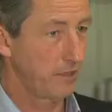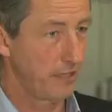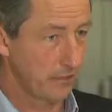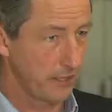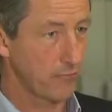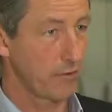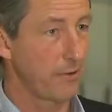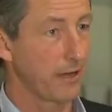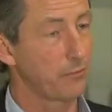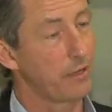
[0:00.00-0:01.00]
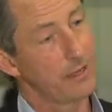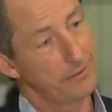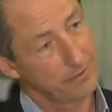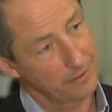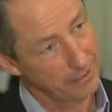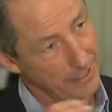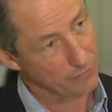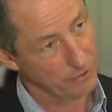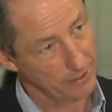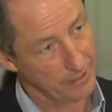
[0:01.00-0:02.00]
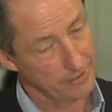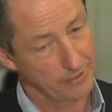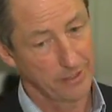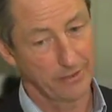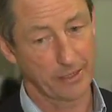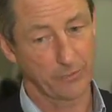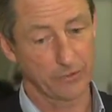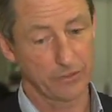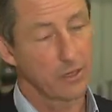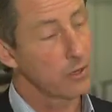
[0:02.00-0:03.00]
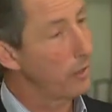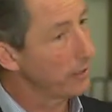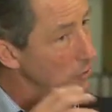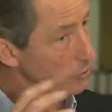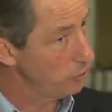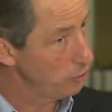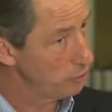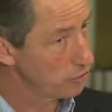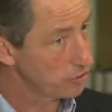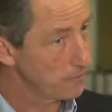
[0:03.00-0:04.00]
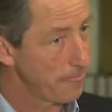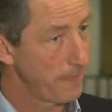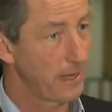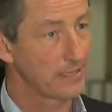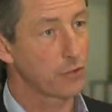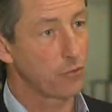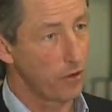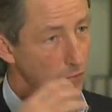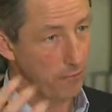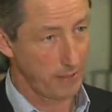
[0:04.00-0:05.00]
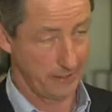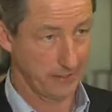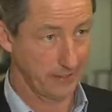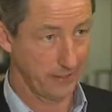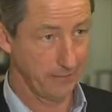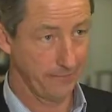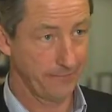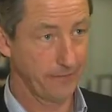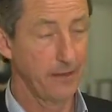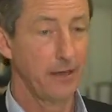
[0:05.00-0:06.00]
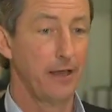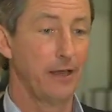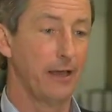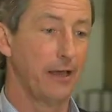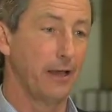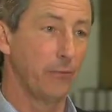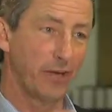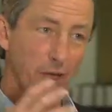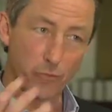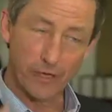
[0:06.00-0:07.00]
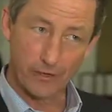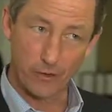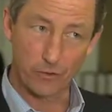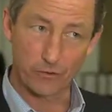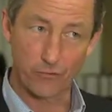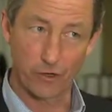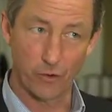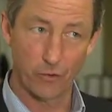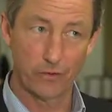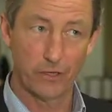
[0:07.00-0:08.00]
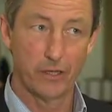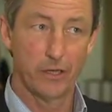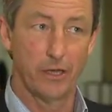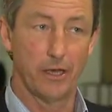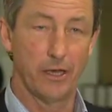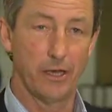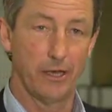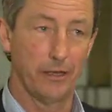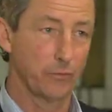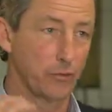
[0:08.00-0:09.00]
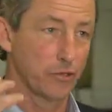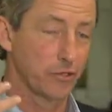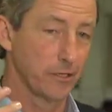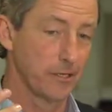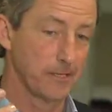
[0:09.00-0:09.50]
in Tetra Pak we had an intranet that was quite huge. It's grown by itself without really no control. It was